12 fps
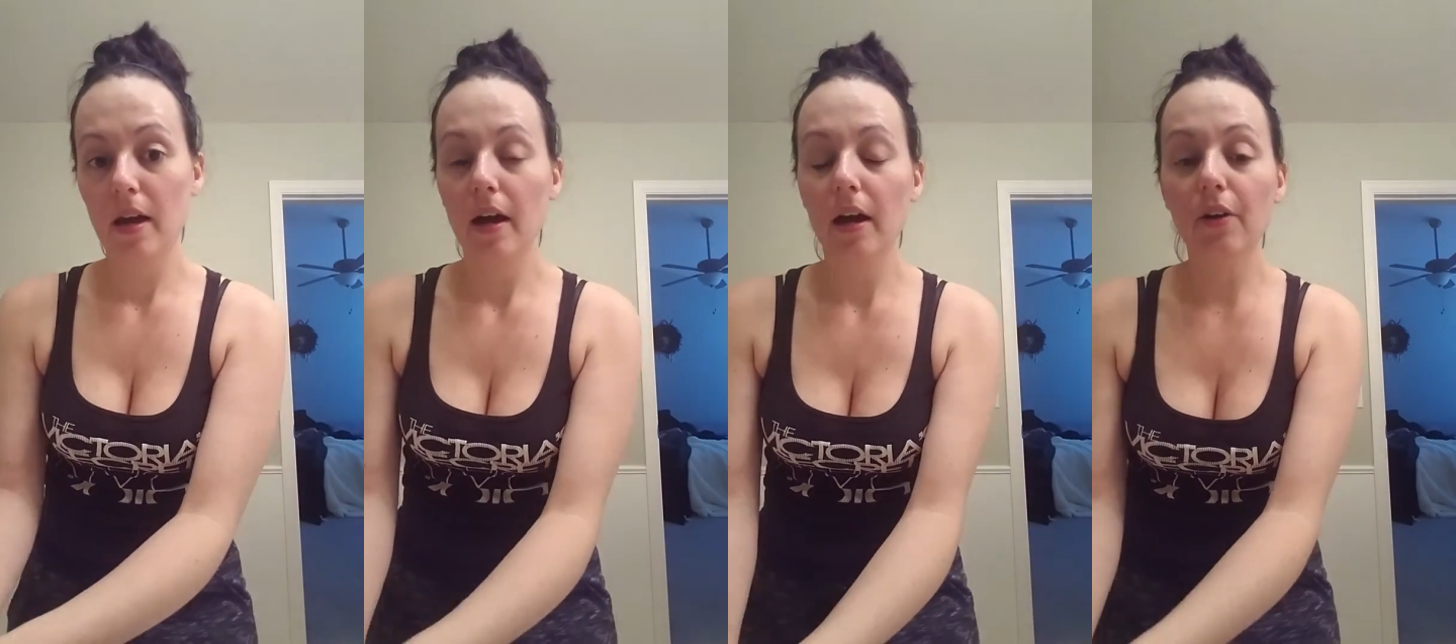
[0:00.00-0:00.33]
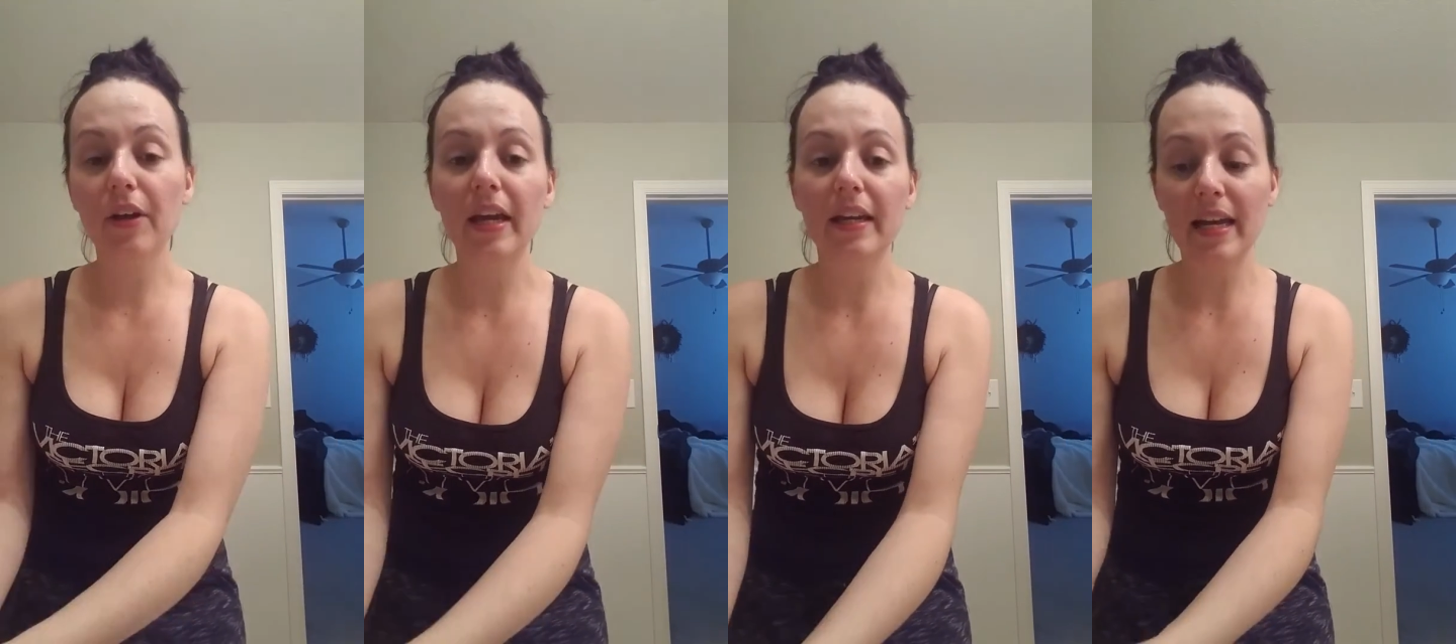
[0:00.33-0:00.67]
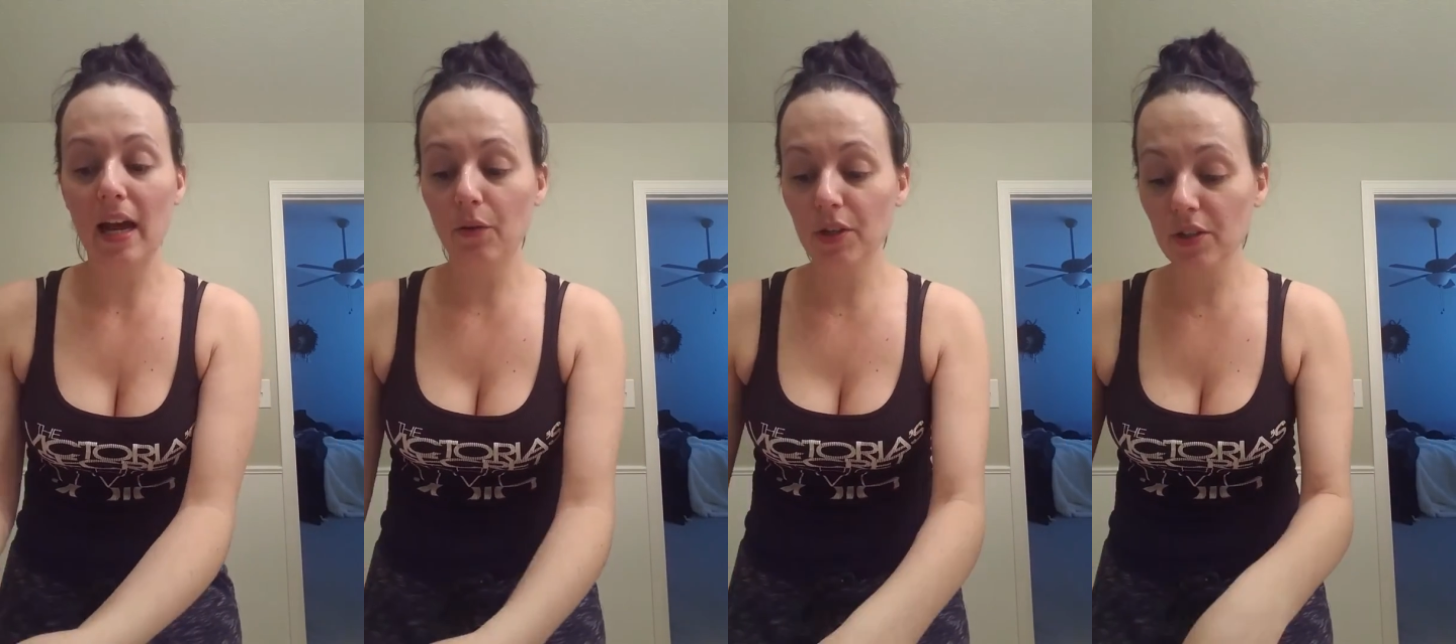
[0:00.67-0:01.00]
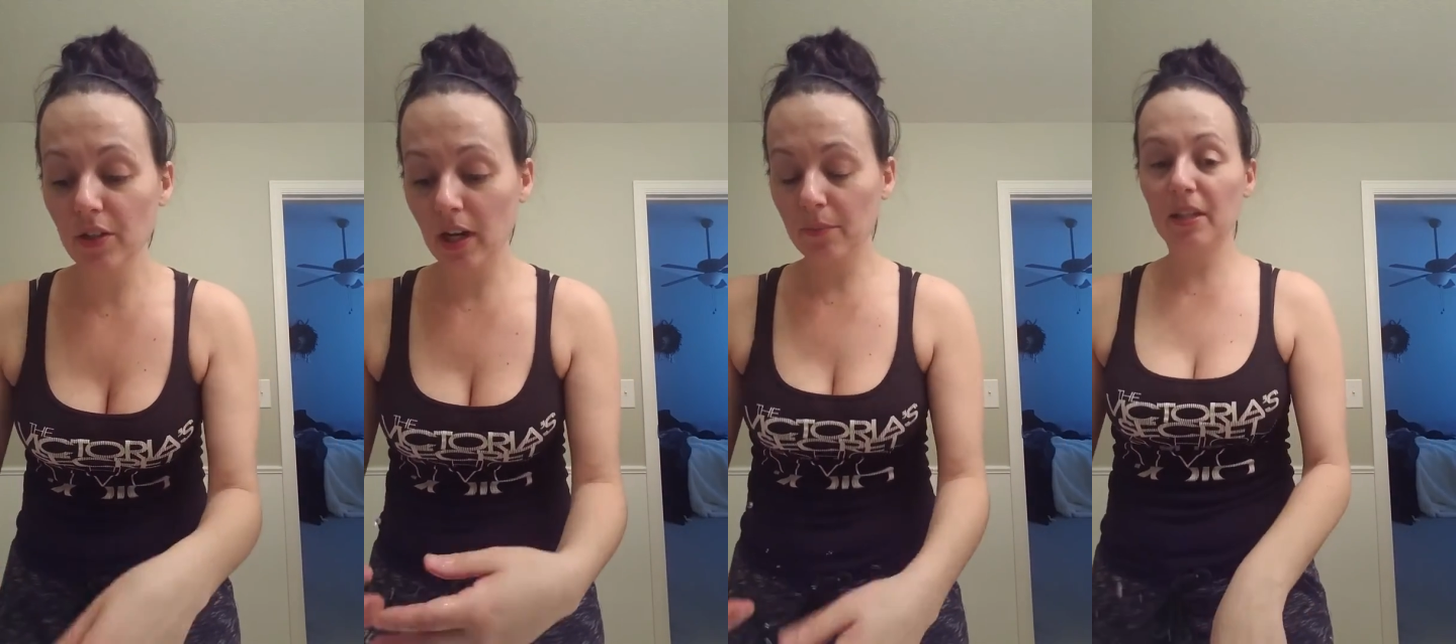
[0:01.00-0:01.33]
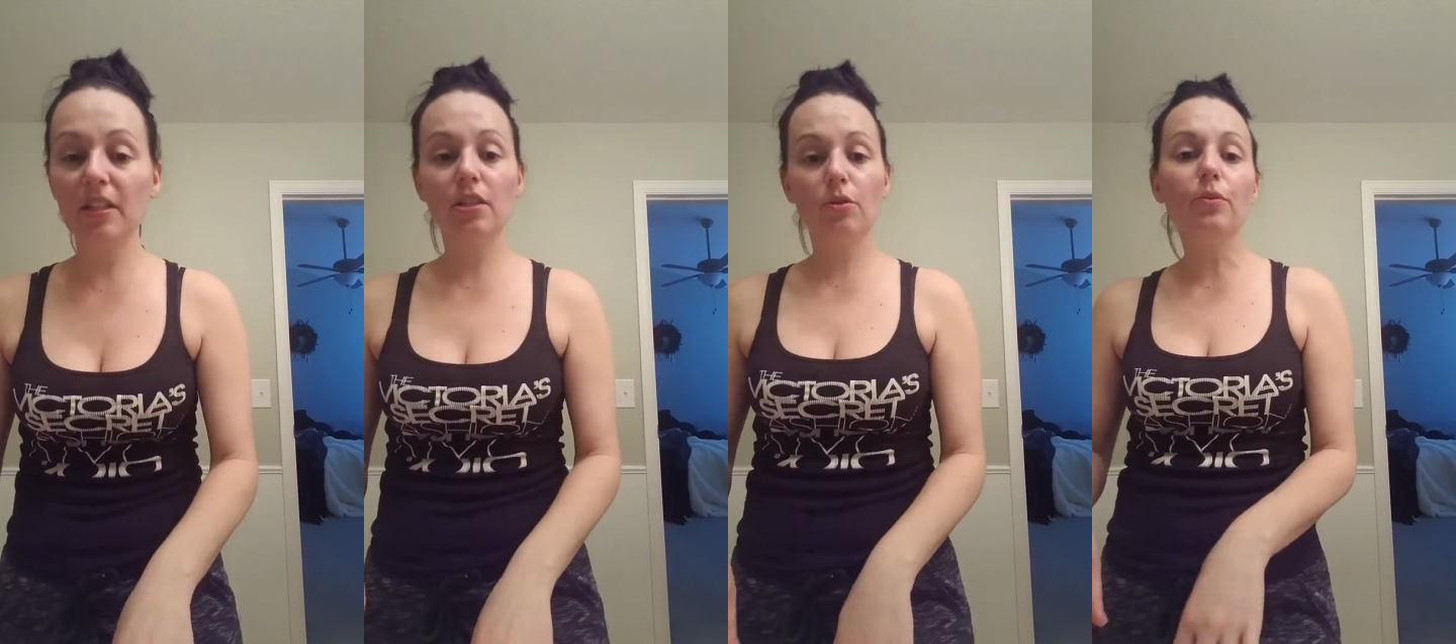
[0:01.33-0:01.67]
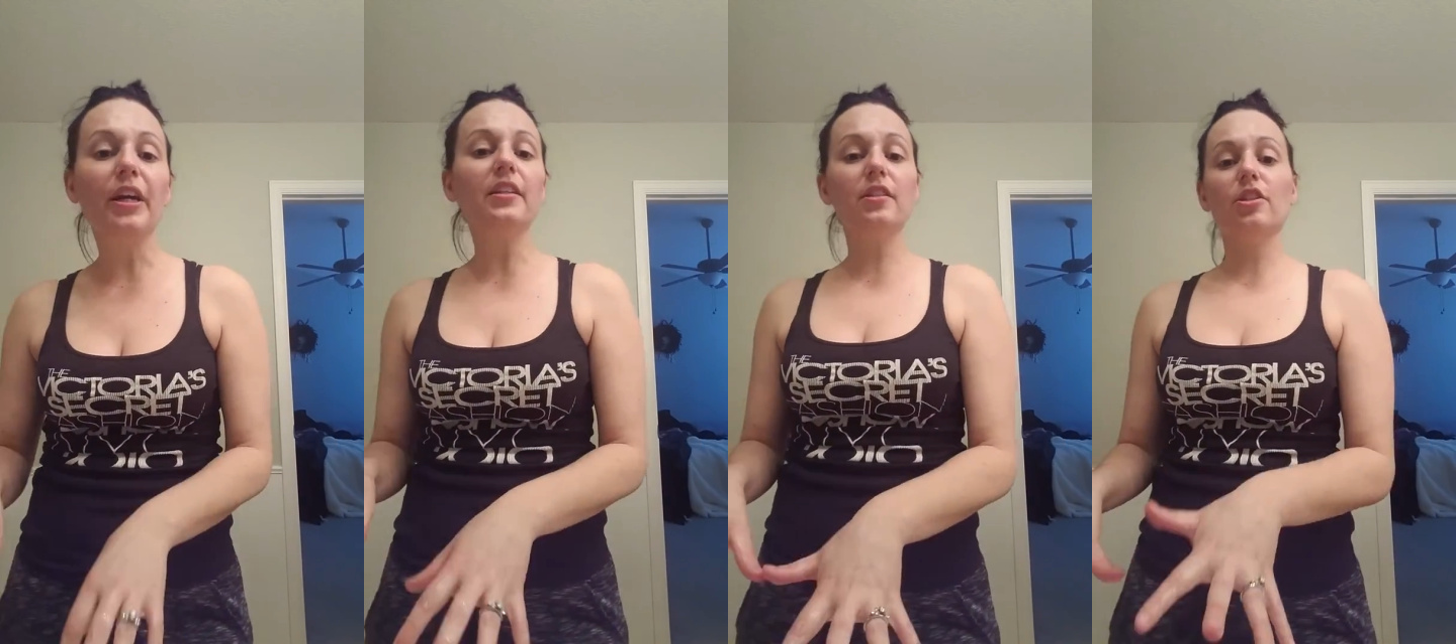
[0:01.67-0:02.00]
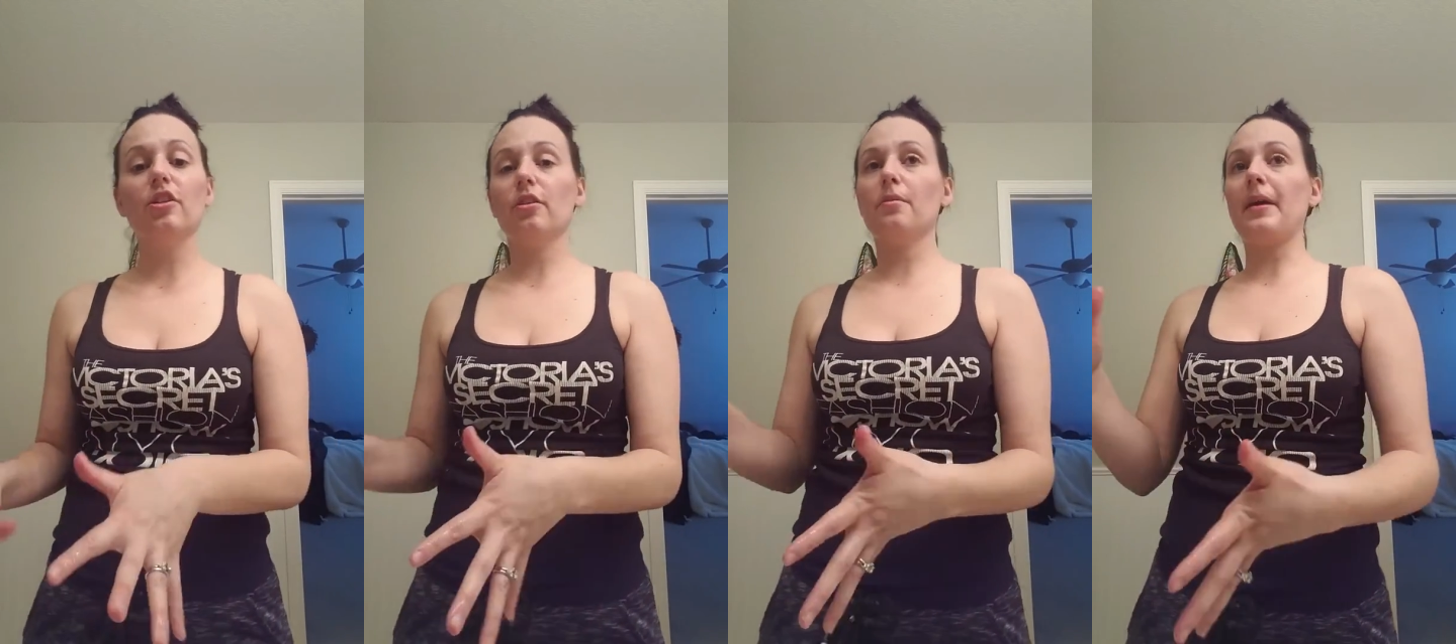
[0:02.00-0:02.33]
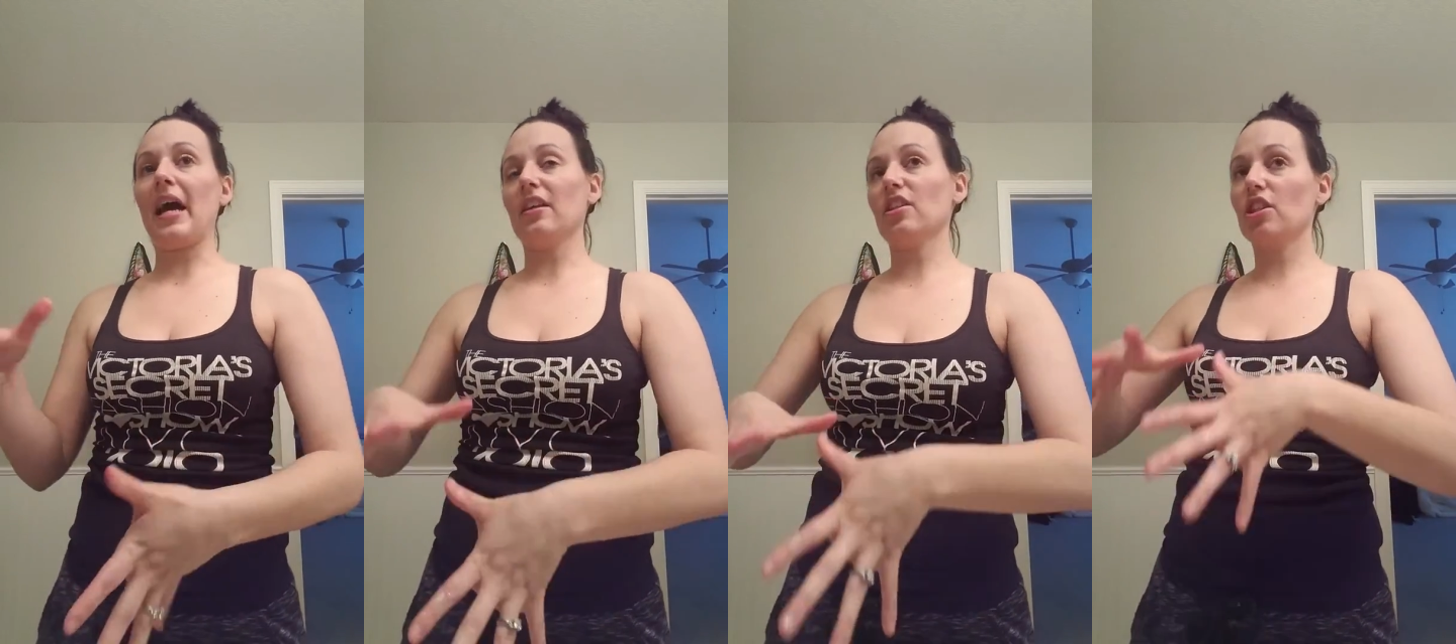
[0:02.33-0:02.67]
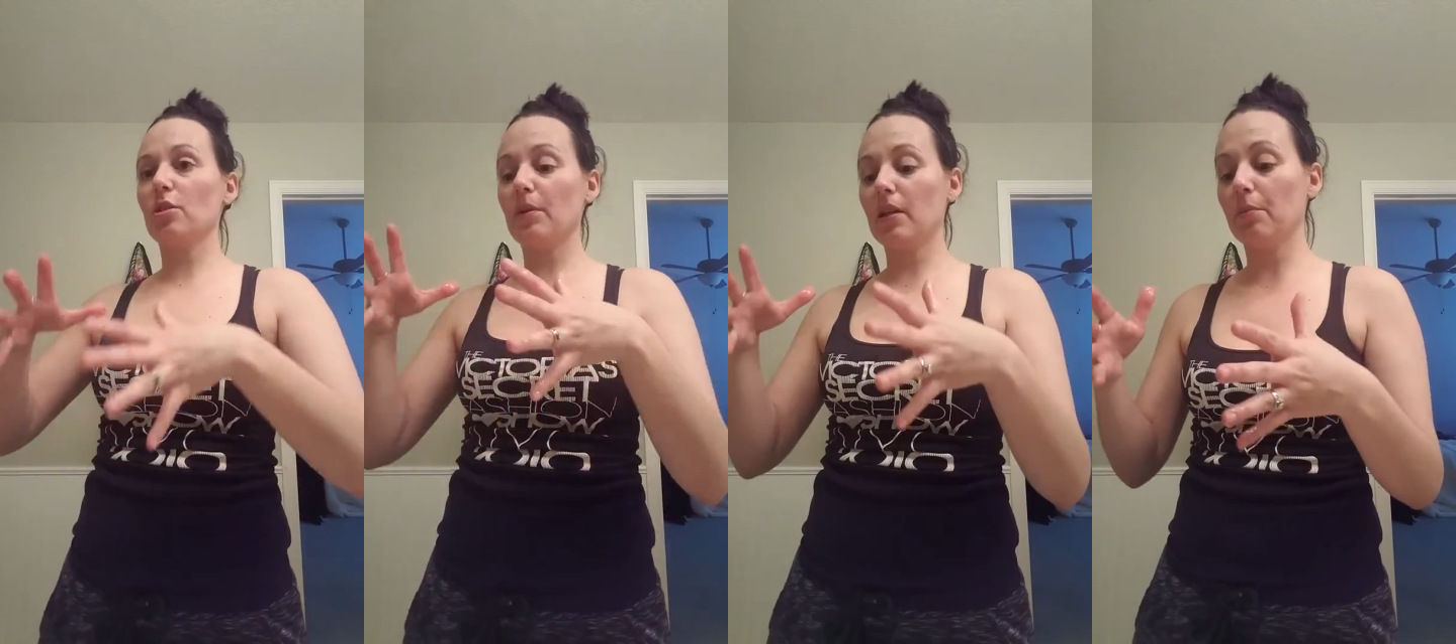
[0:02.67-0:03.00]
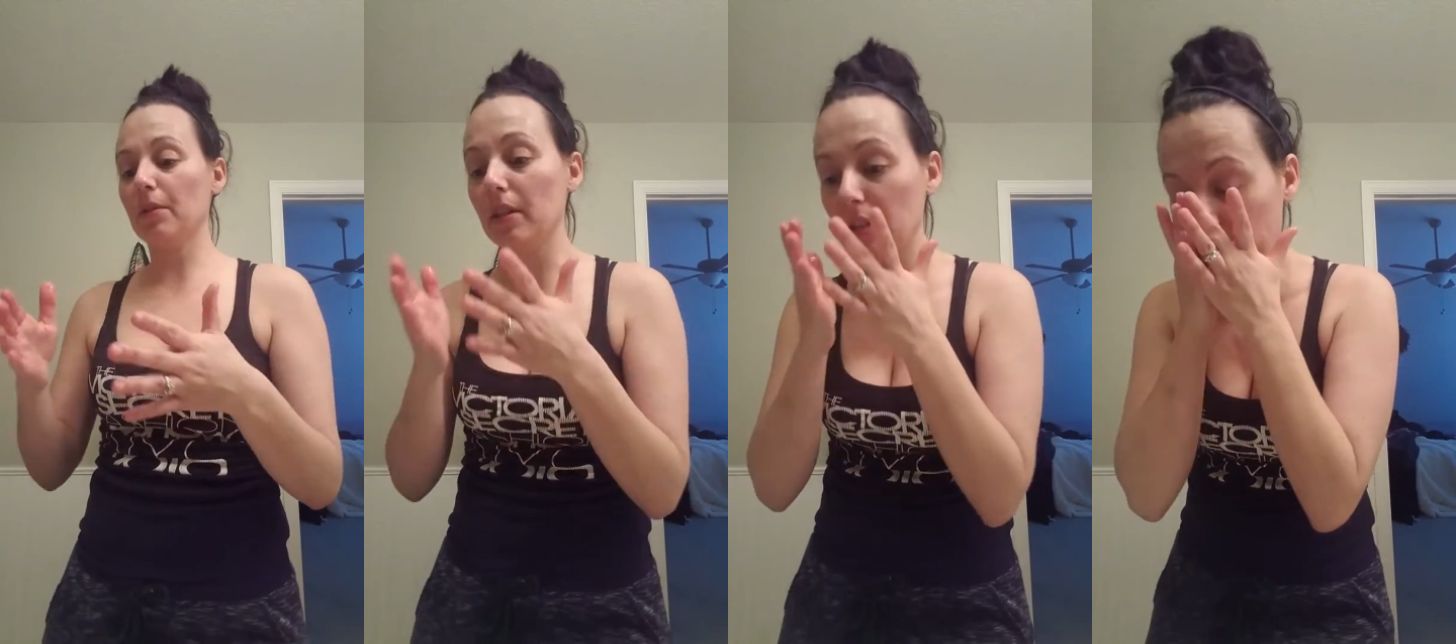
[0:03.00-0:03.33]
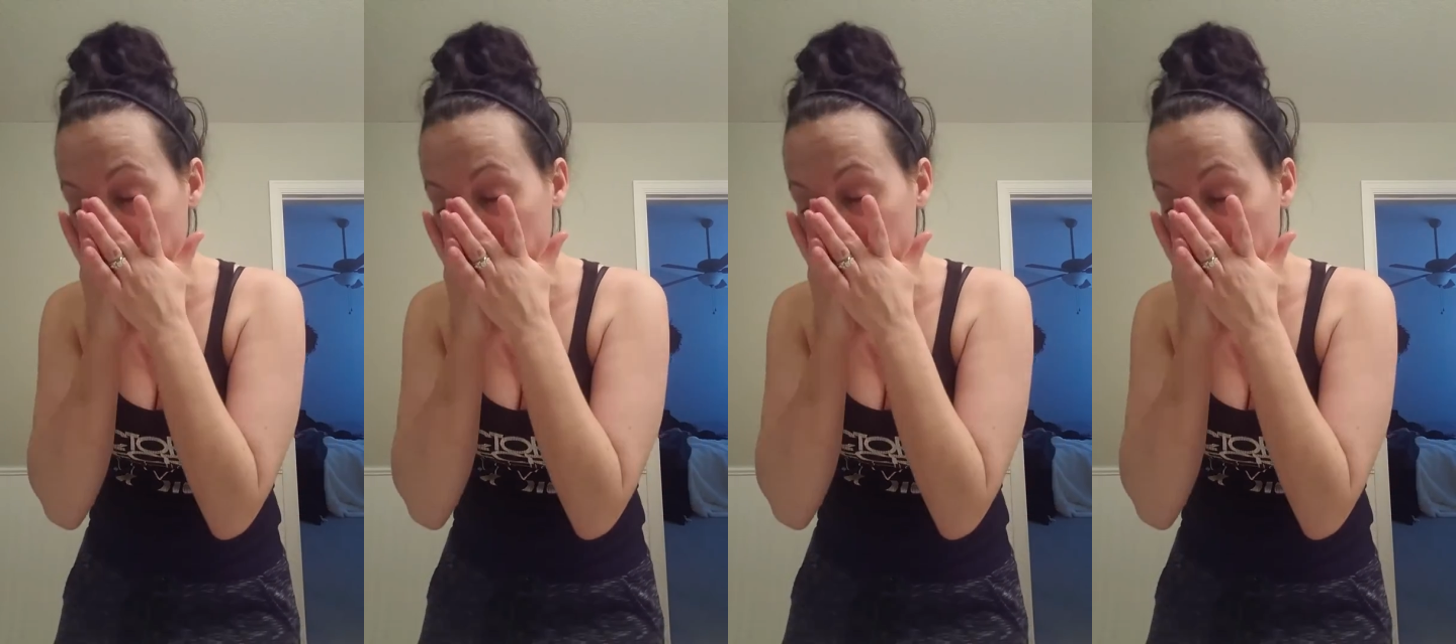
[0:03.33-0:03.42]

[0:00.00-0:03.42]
Okay, now when you come in to rinse, your mask should be completely